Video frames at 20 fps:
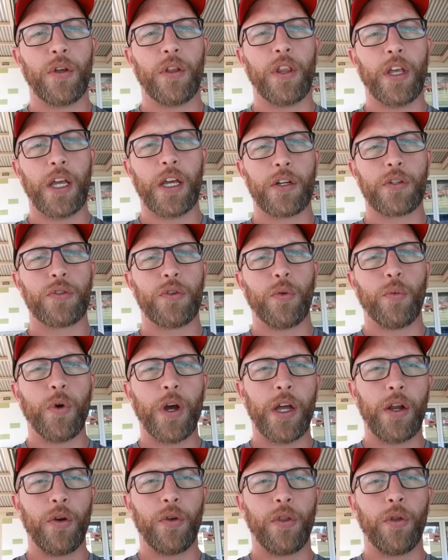the extra
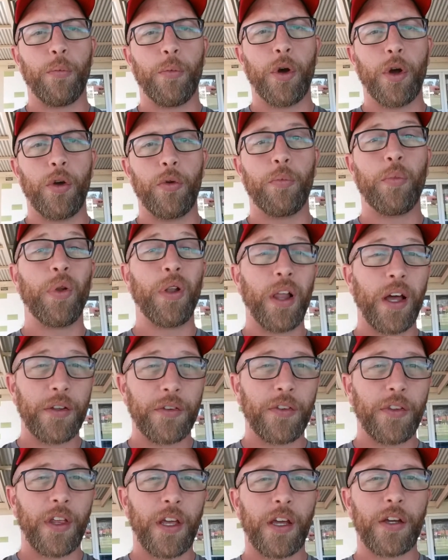weight on the bow
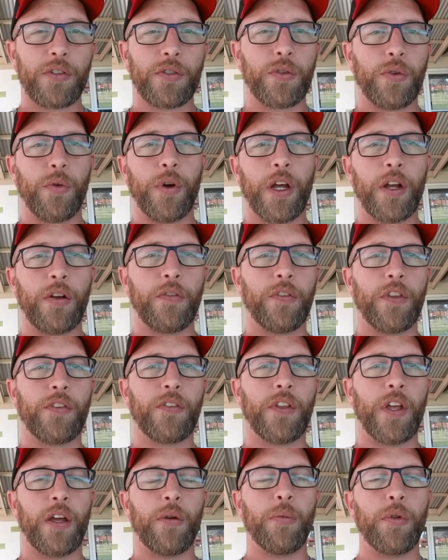plus the extra weight of the
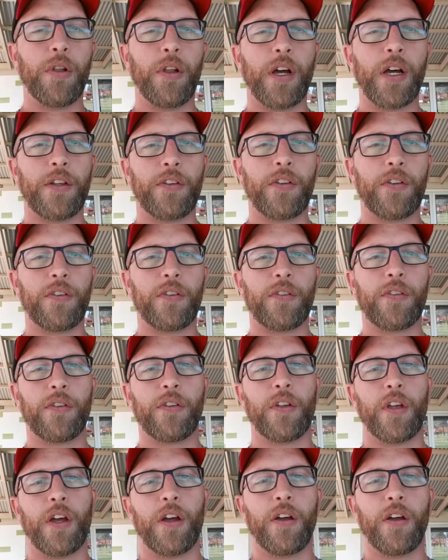stabilizers